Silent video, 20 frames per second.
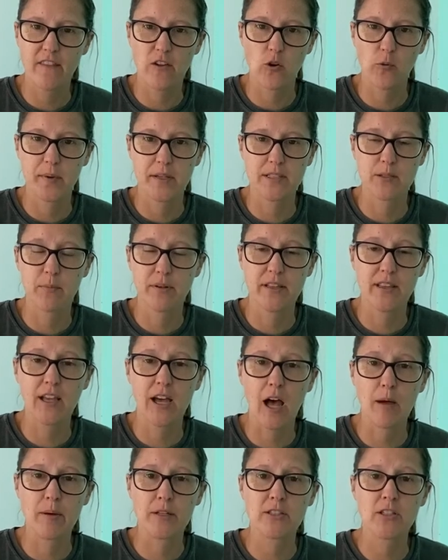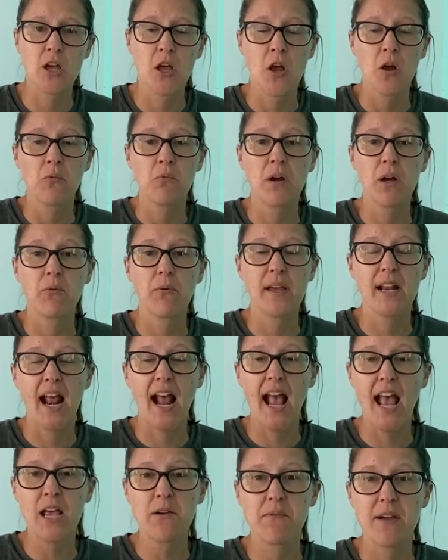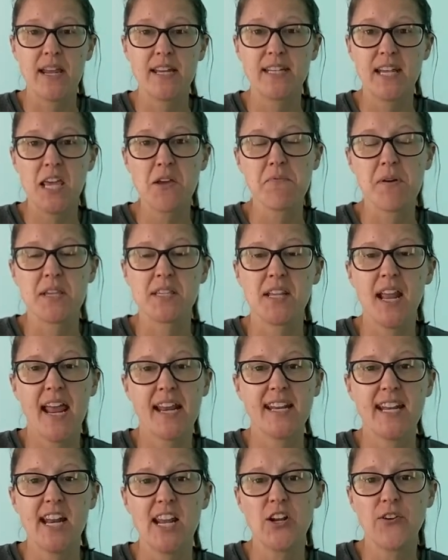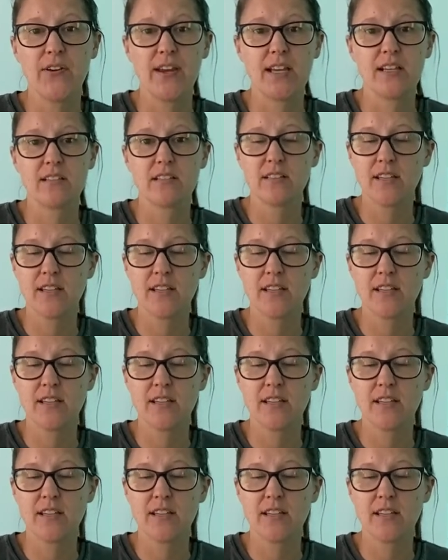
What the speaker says: there will be someone in the comments, well, when I went, it was 90 degrees.